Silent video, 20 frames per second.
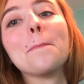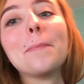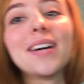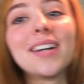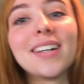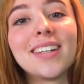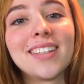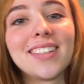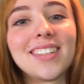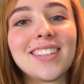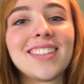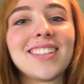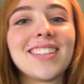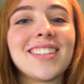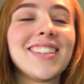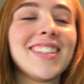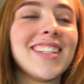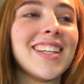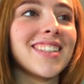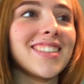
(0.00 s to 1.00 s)
but
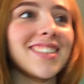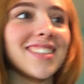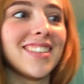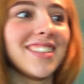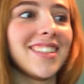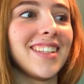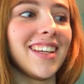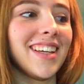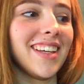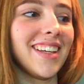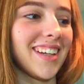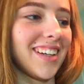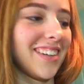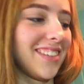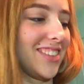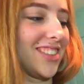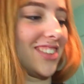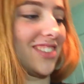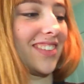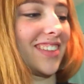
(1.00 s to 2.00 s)
yesterday
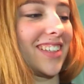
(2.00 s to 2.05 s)
I was